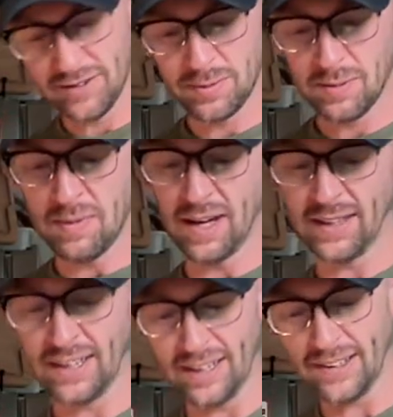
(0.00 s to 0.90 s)
to be
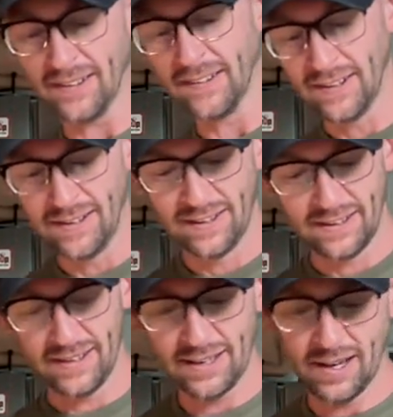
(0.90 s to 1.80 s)
making
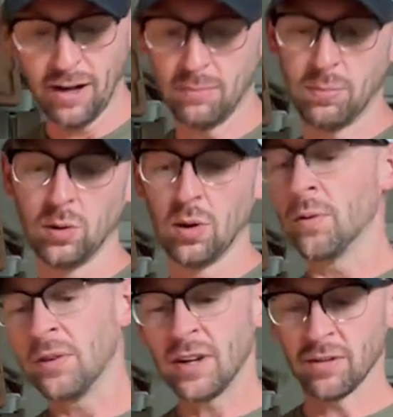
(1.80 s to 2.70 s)
a
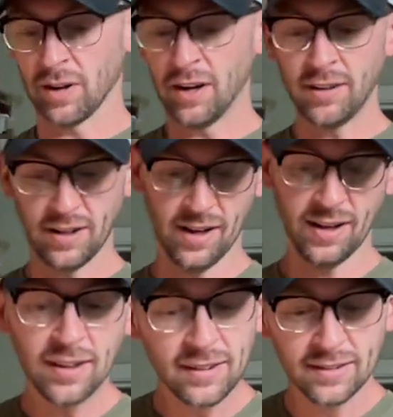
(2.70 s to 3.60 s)
balón de
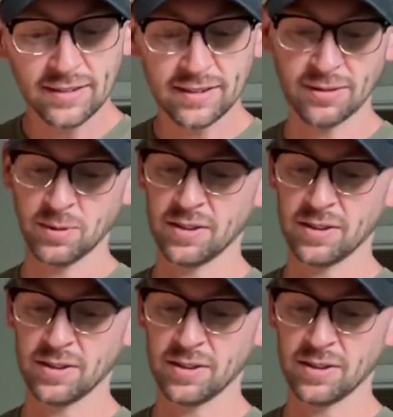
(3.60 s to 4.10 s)
verde, is what